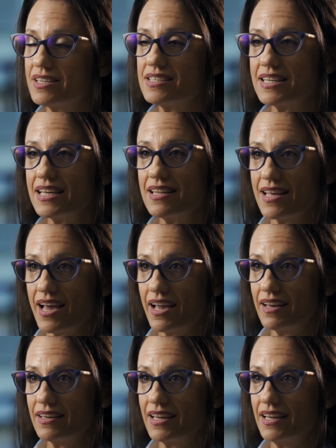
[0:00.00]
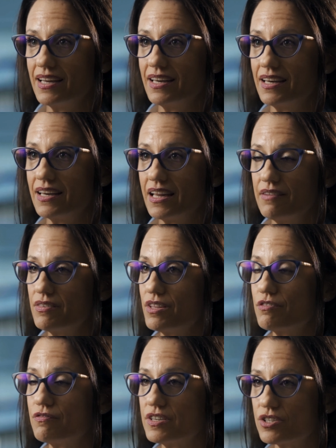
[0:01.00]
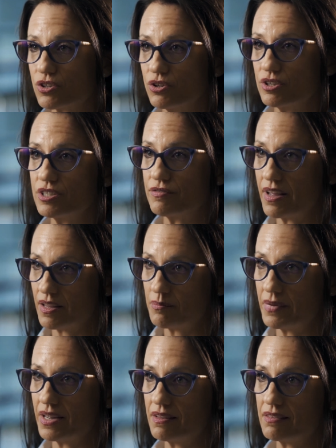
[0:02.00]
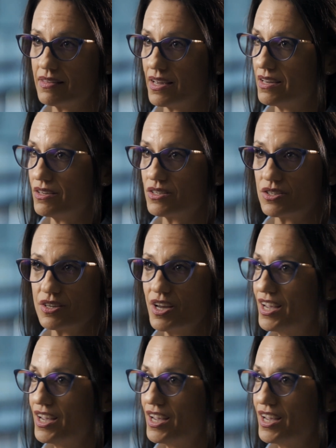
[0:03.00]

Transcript: see that in even the physical development that is